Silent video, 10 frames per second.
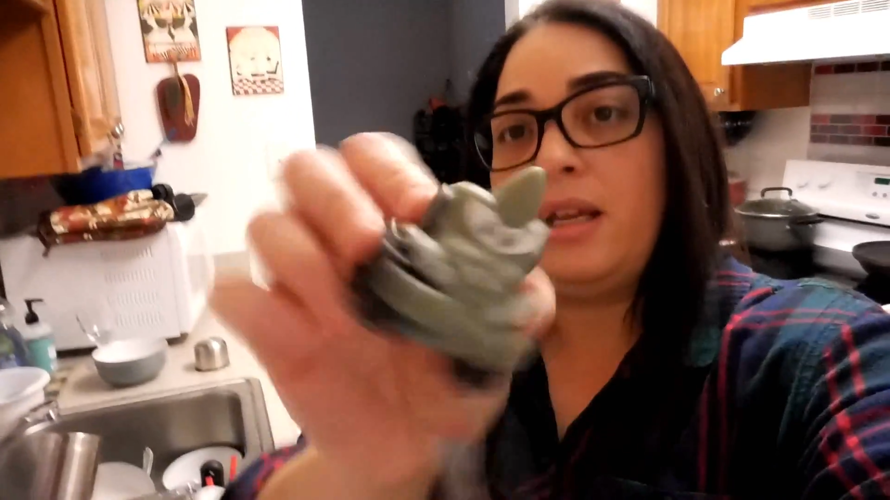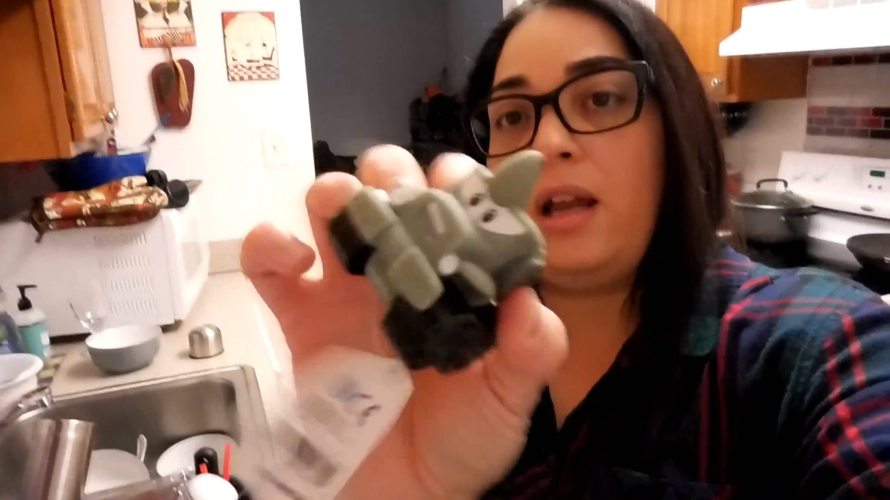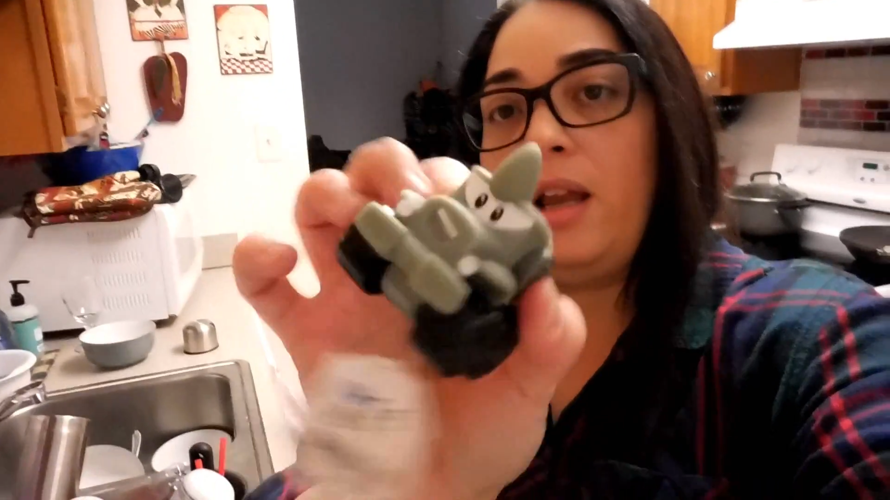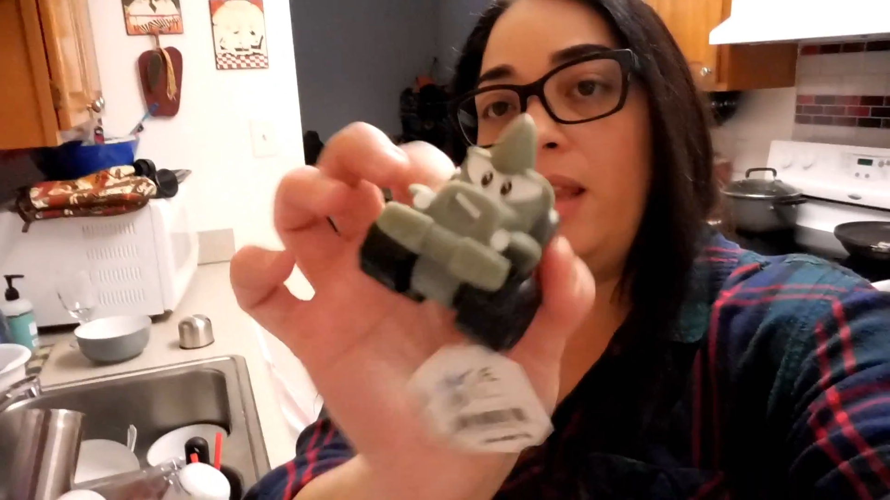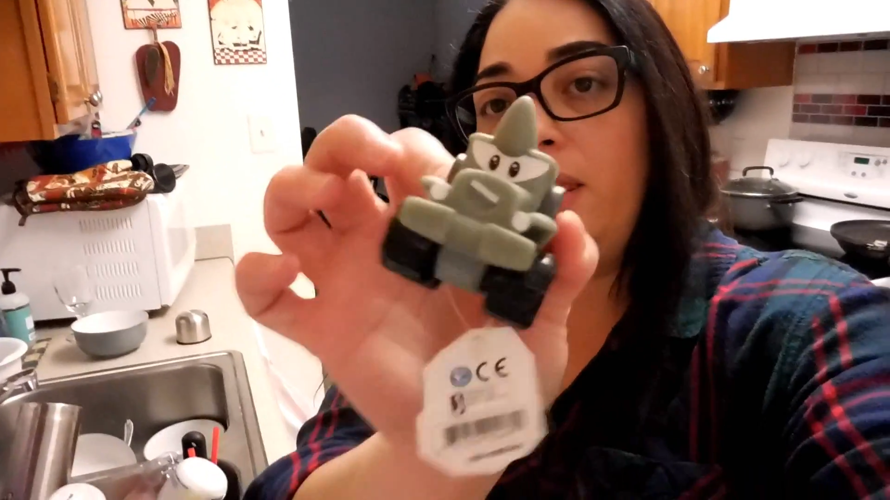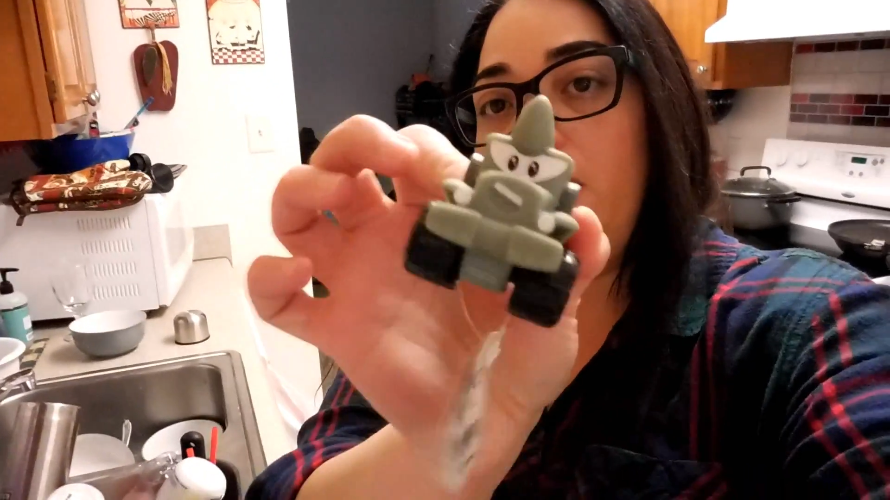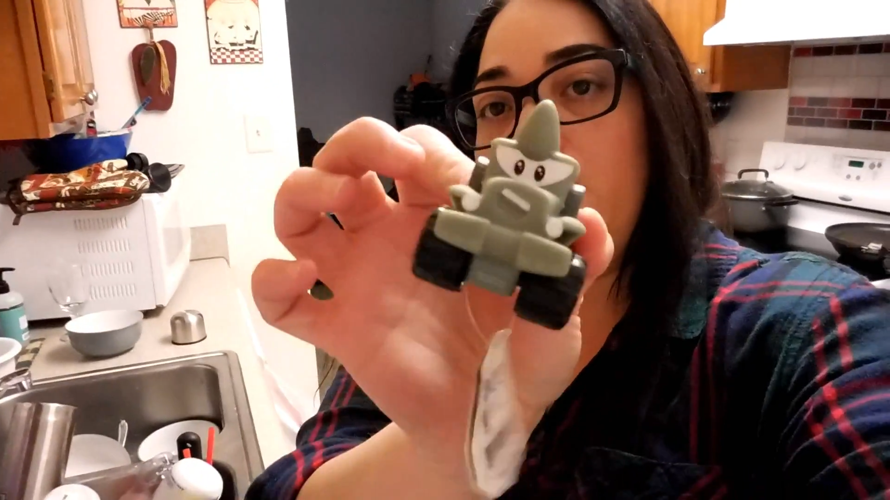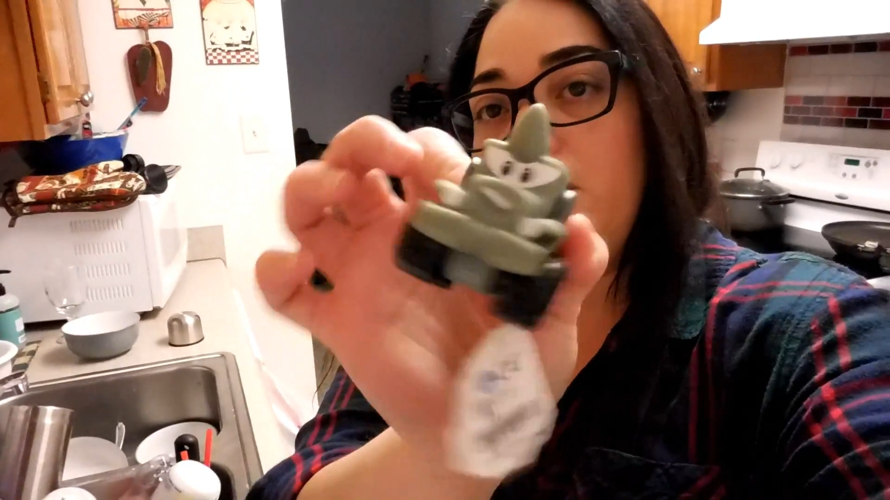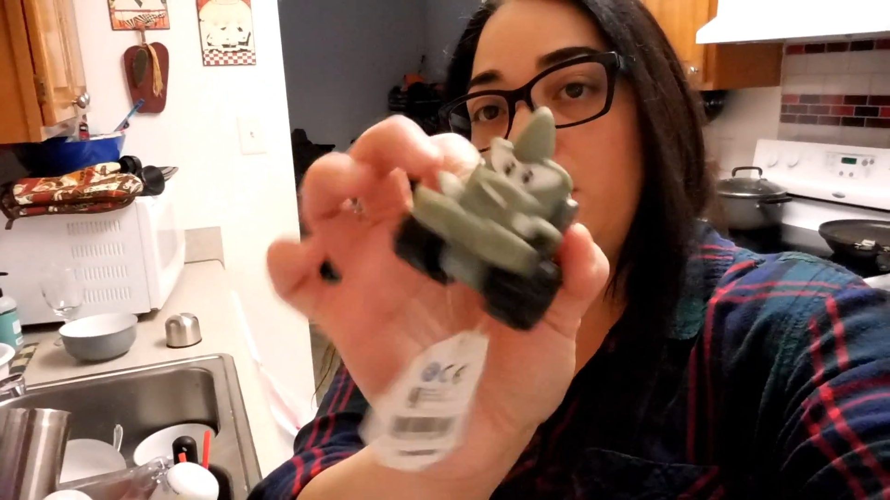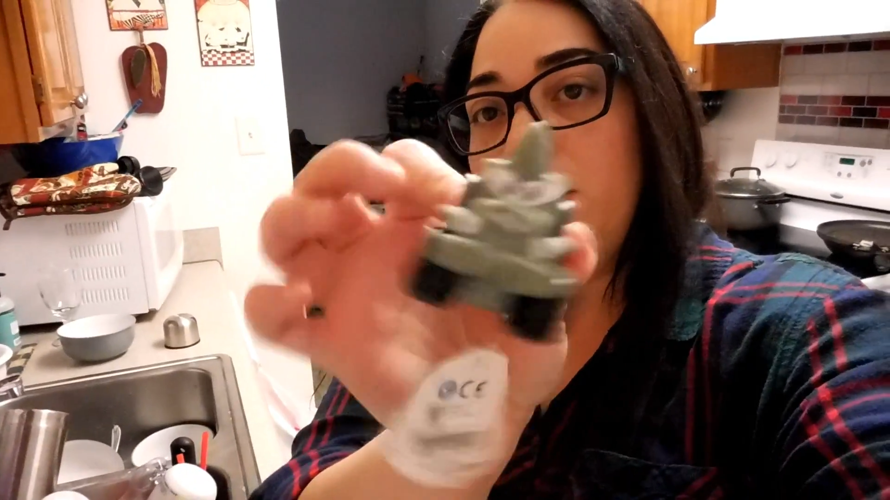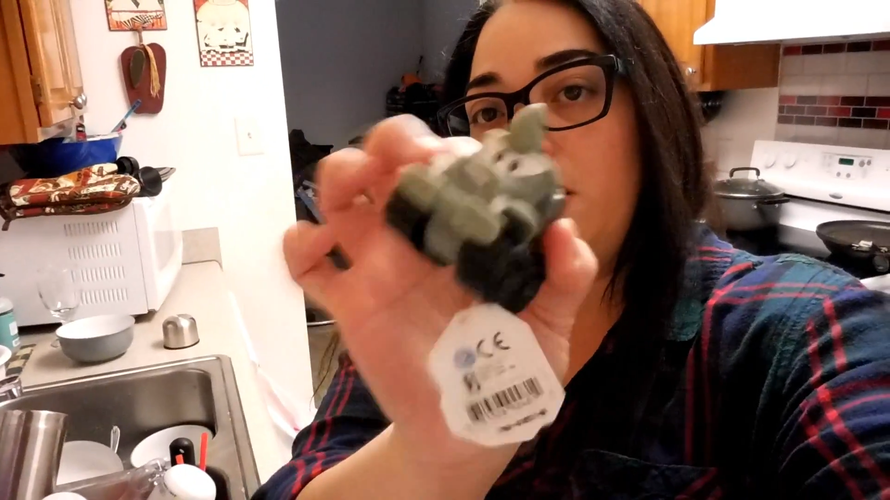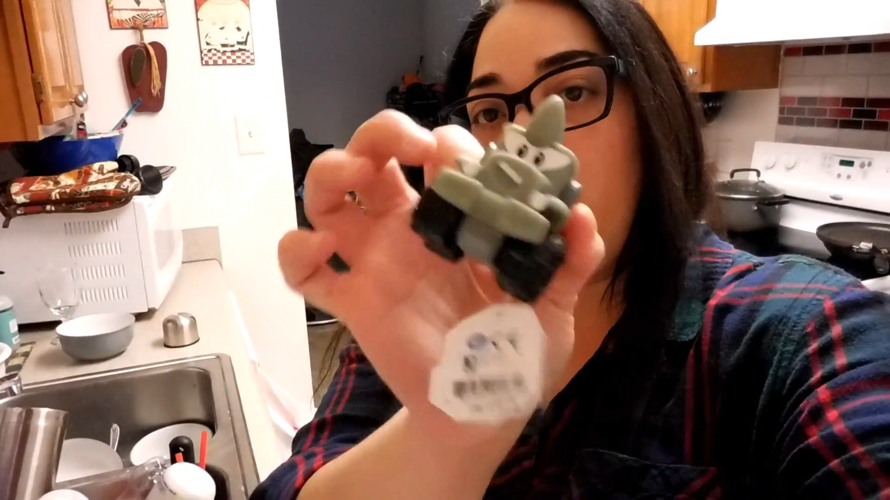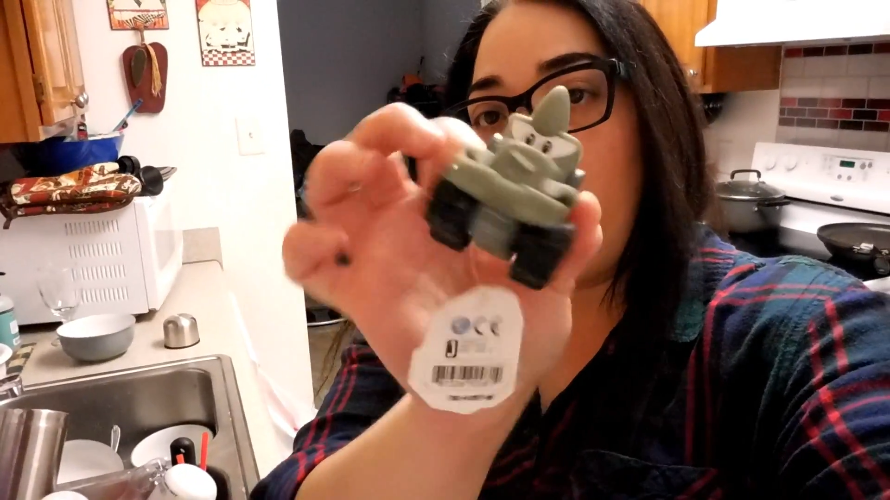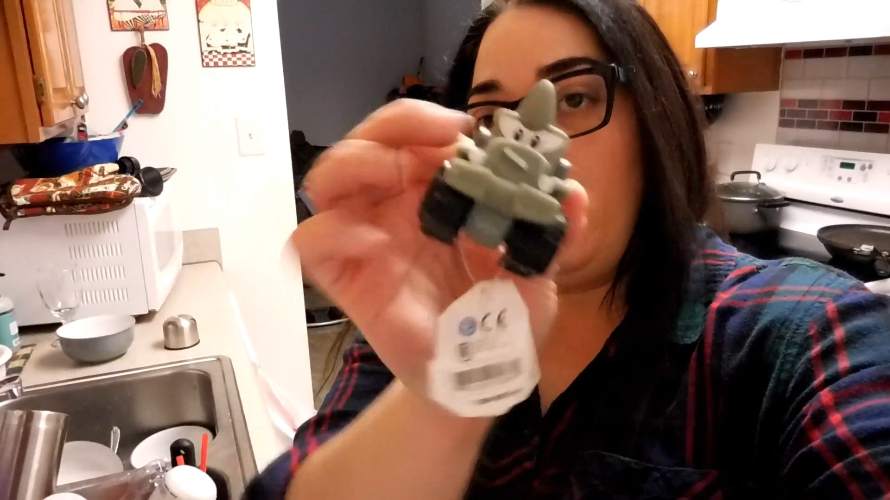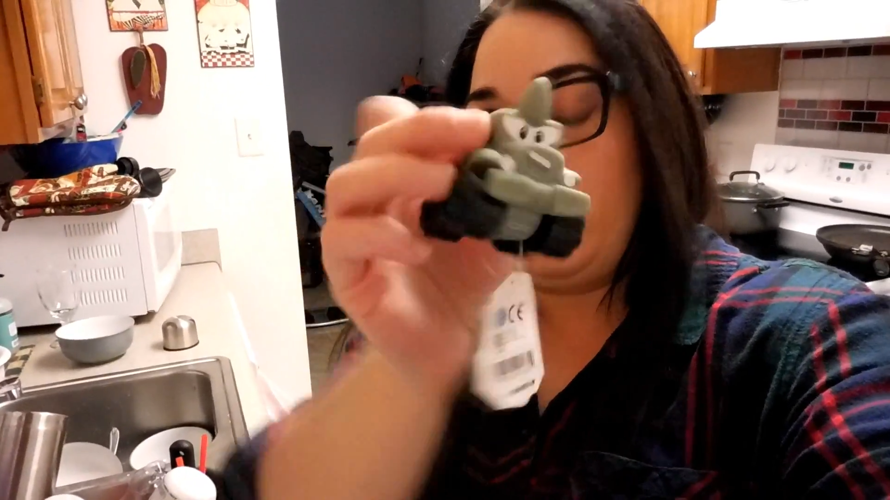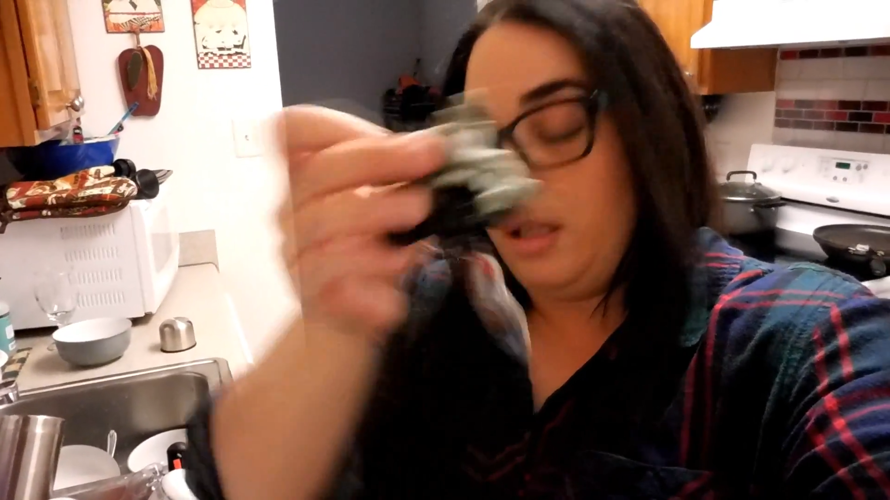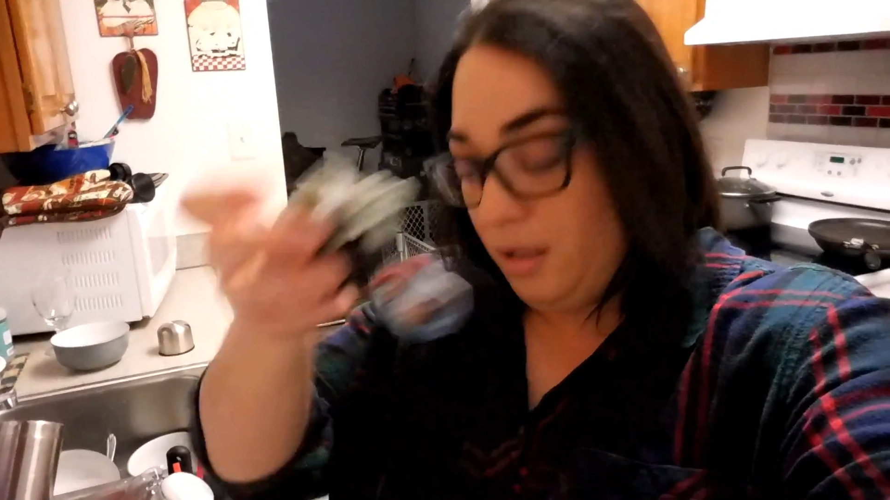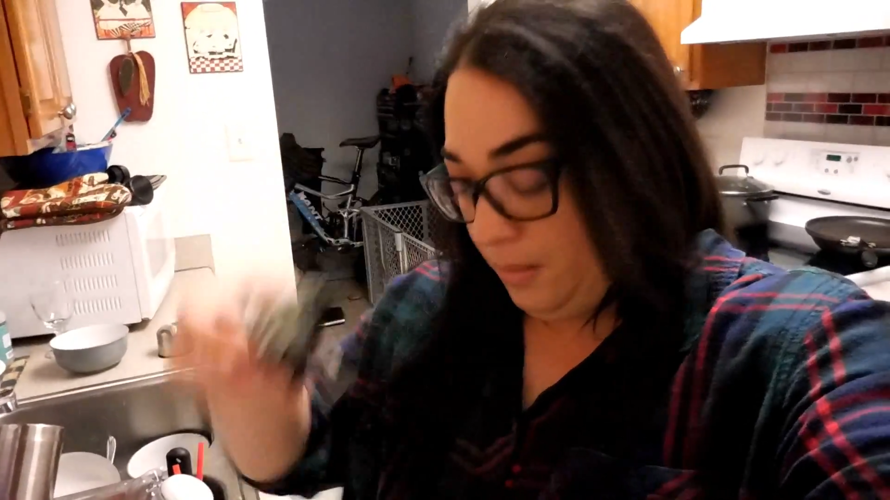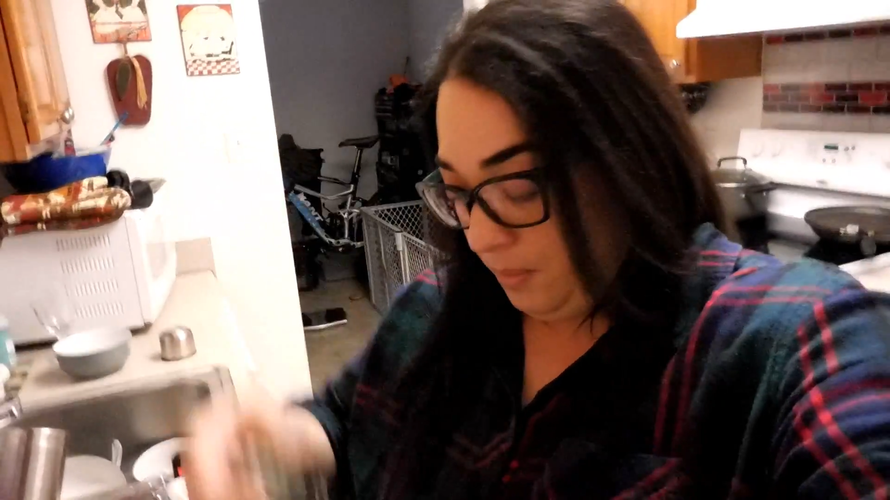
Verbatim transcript: I got this car.